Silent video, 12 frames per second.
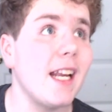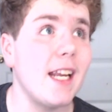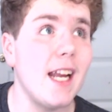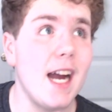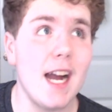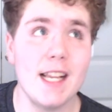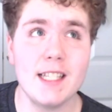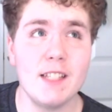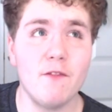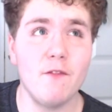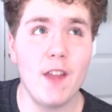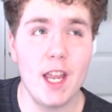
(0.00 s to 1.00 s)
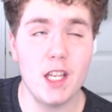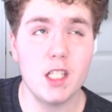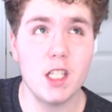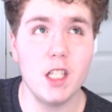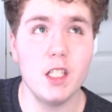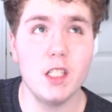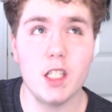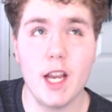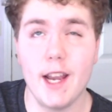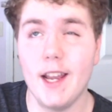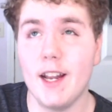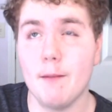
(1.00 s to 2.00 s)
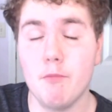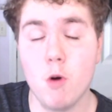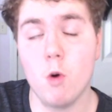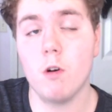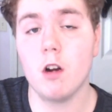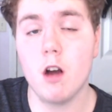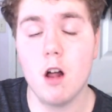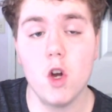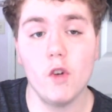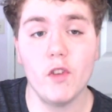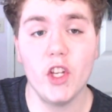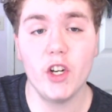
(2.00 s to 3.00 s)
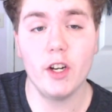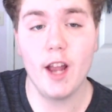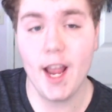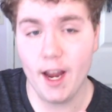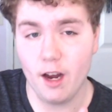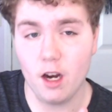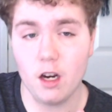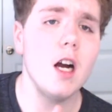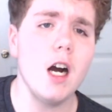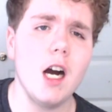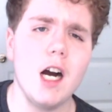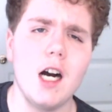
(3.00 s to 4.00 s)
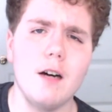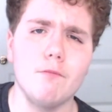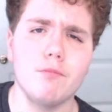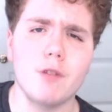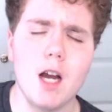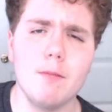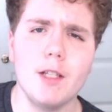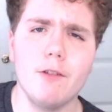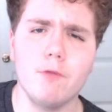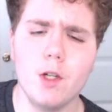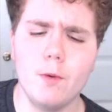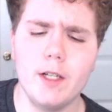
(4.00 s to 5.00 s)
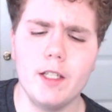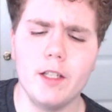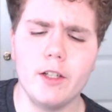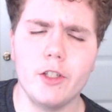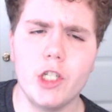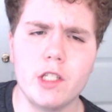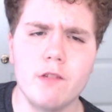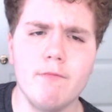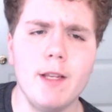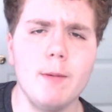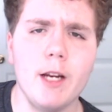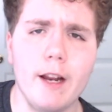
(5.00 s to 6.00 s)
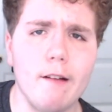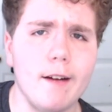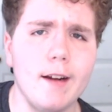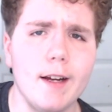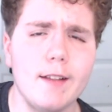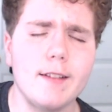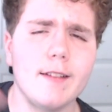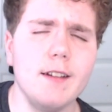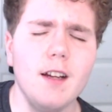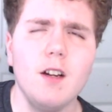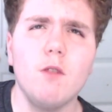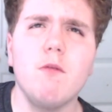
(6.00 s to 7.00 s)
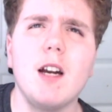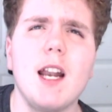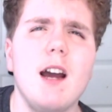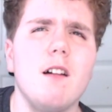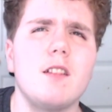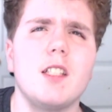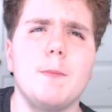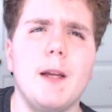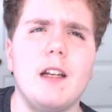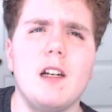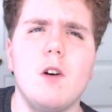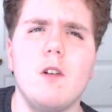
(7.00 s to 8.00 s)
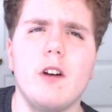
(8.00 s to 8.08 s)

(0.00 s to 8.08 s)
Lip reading: guys' faces, and it poured all over their hair. Probably ruined their Justin Bieber haircuts. What else has been going